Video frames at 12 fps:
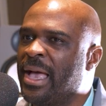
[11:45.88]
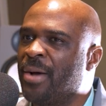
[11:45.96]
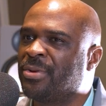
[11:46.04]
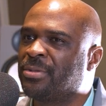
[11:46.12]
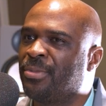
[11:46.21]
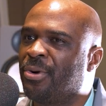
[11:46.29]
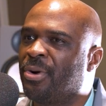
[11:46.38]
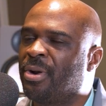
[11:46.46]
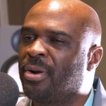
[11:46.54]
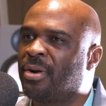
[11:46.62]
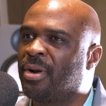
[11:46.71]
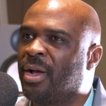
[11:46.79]
I was
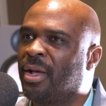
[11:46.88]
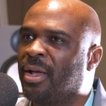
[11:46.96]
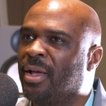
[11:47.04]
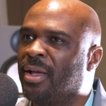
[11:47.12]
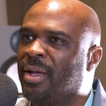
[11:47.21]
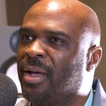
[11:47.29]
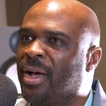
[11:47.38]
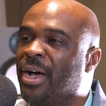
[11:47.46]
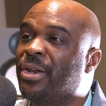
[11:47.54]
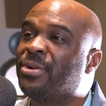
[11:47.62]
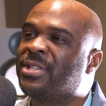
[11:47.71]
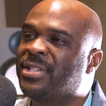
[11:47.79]
more
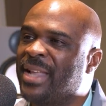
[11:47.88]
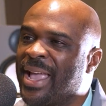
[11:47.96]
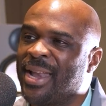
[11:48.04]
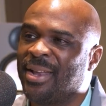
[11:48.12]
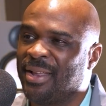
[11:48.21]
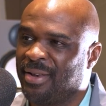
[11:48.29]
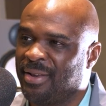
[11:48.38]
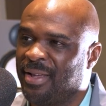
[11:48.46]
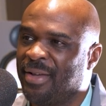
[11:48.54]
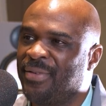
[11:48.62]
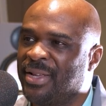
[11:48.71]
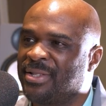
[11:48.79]
understanding
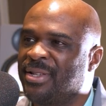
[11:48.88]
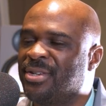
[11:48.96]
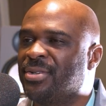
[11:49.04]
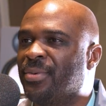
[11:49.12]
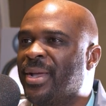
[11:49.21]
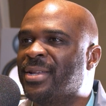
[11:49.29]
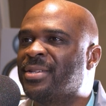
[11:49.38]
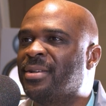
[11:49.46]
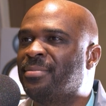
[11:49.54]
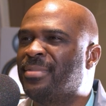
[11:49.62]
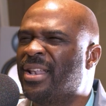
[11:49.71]
of his situation.